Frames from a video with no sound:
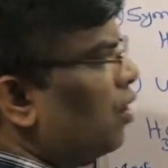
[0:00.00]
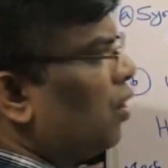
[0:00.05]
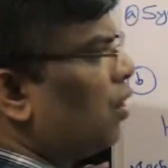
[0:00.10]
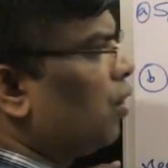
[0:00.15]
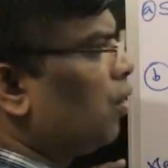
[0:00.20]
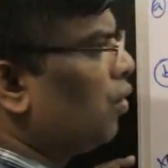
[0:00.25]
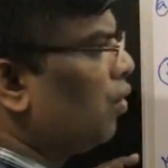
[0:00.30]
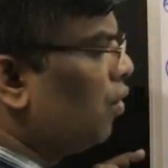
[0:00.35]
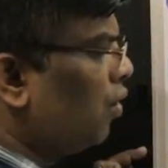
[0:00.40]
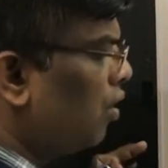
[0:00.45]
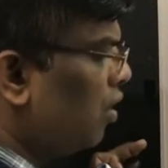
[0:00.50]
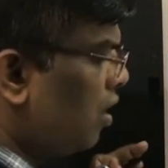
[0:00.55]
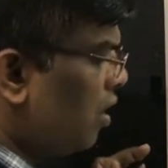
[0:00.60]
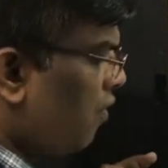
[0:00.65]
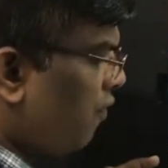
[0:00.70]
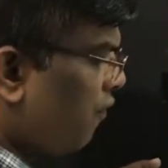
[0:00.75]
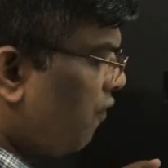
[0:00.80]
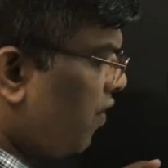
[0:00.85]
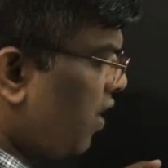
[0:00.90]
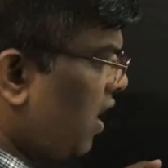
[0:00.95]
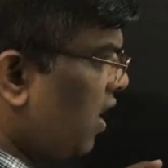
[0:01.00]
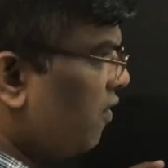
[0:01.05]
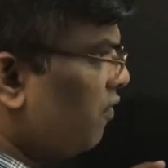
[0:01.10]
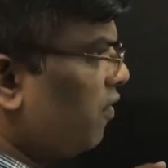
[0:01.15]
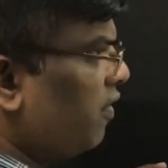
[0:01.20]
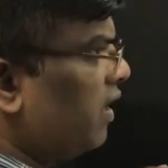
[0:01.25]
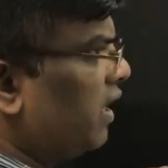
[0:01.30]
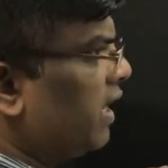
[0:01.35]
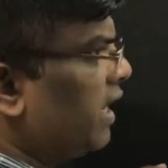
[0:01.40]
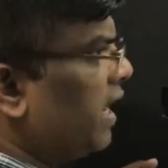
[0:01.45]
rule, where
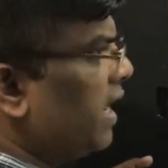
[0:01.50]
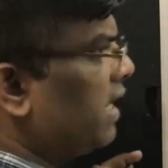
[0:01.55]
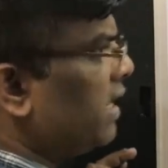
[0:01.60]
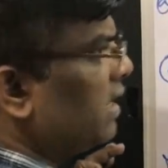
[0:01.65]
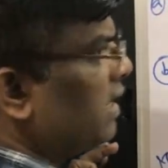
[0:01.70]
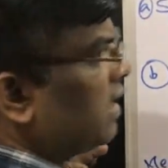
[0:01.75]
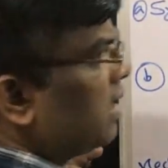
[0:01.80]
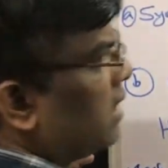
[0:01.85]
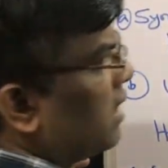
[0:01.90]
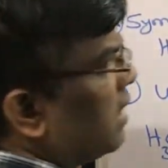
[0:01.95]
we will get